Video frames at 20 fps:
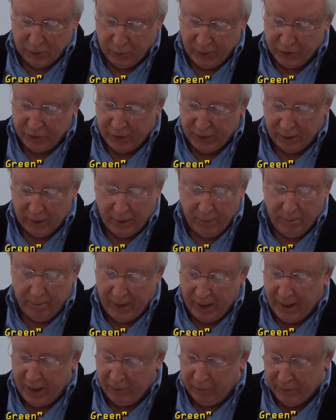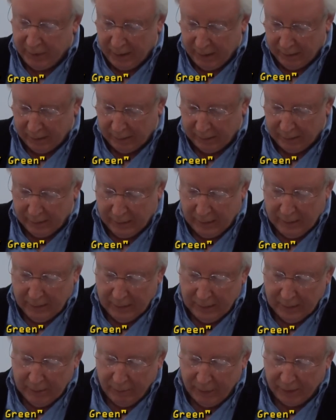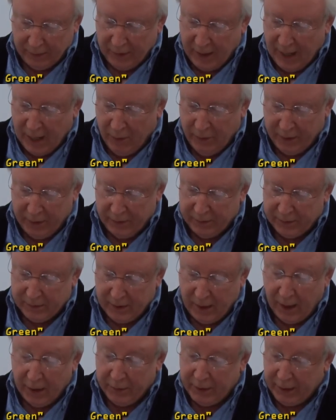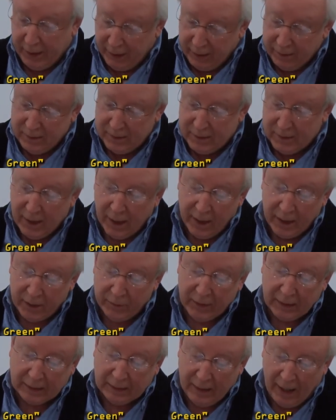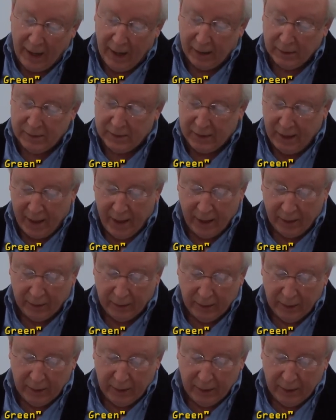which it may have been, but now it is on the inside of the glass, and